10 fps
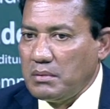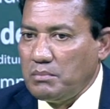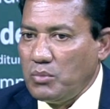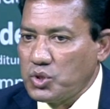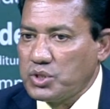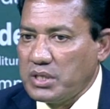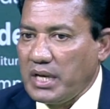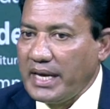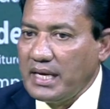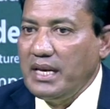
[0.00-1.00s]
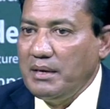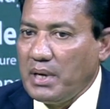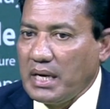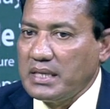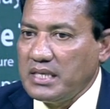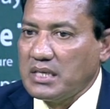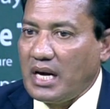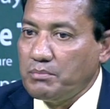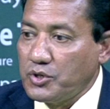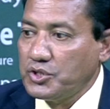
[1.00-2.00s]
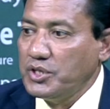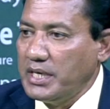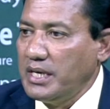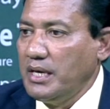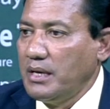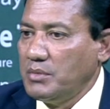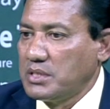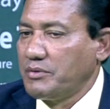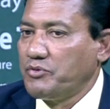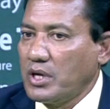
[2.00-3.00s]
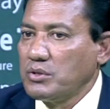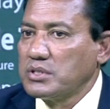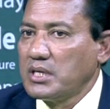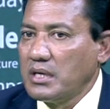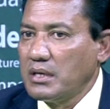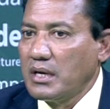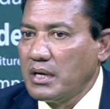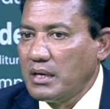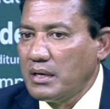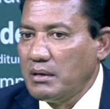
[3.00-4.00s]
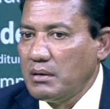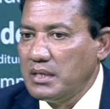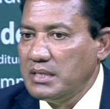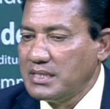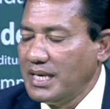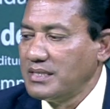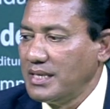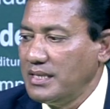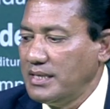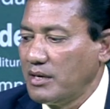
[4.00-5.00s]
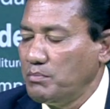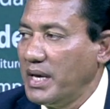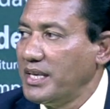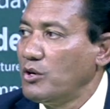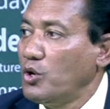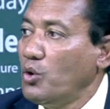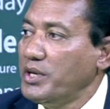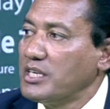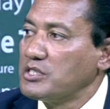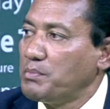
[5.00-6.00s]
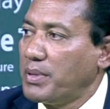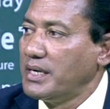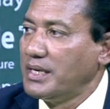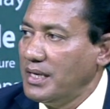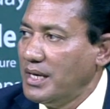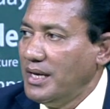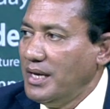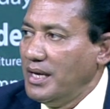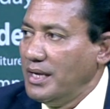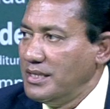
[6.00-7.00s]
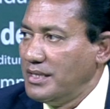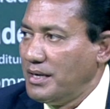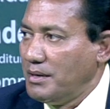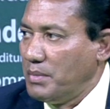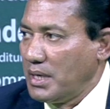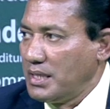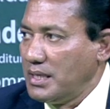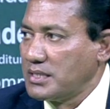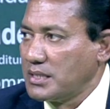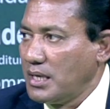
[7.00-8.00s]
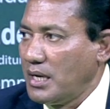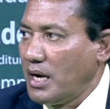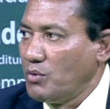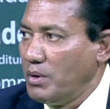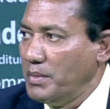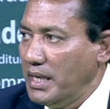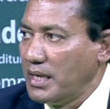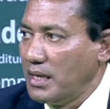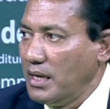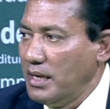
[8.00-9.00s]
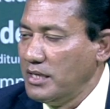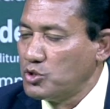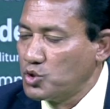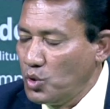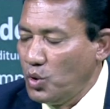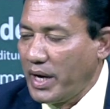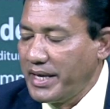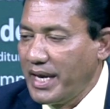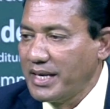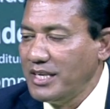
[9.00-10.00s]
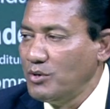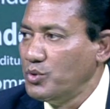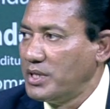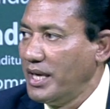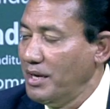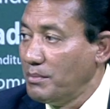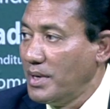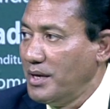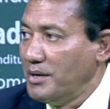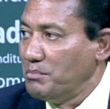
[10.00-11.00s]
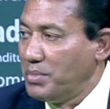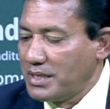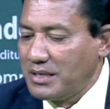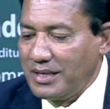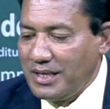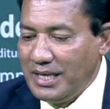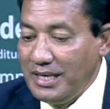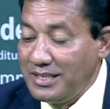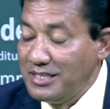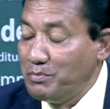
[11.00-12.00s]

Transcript: most likely Bangladesh, unfortunately, Mr. Farhad Hossain, he says, is the very glorious party in the Bangladesh Awami League. It's true, I agree with him. But it is